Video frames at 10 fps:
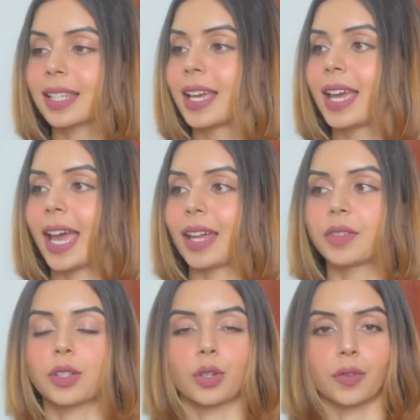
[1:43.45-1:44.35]
and we are sort
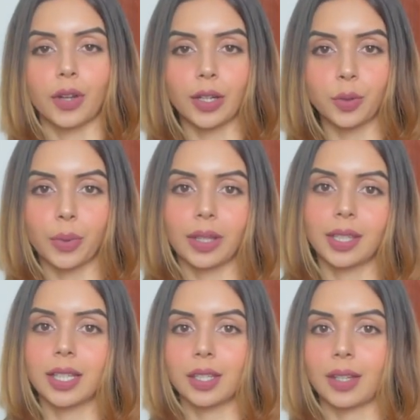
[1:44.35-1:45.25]
of trying to bring things
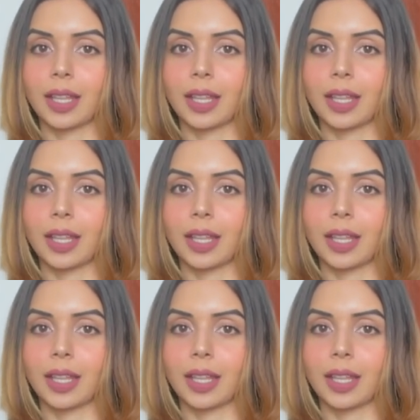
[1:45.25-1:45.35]
together.